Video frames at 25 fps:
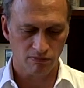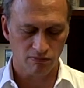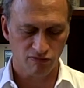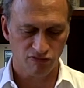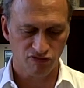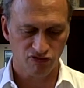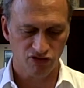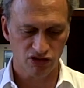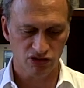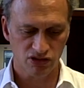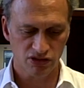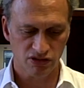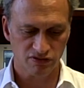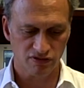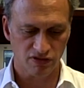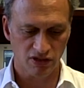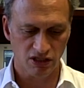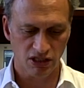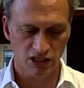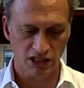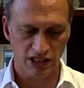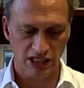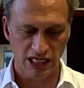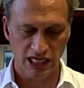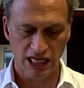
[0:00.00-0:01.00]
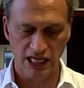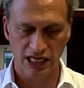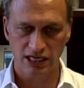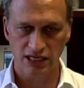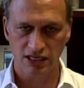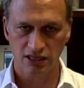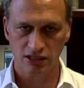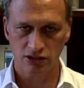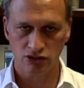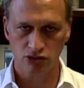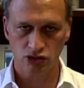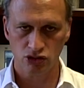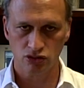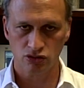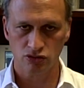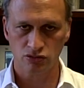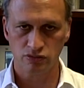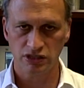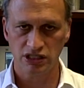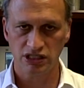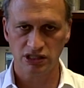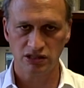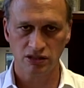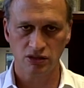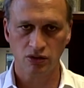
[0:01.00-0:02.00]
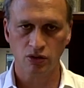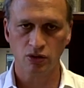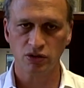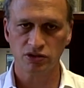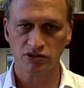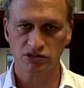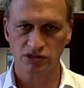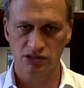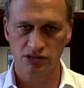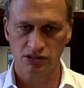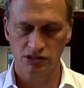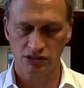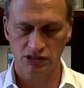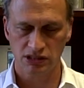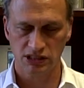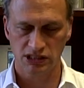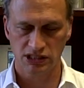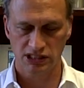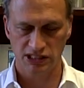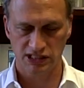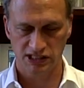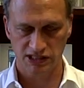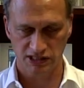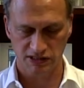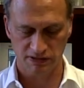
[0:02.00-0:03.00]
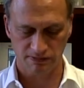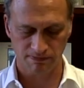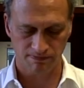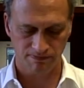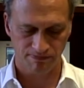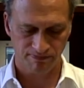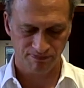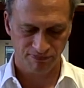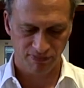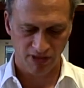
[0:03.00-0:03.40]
First of all, again, you should read the court's decision.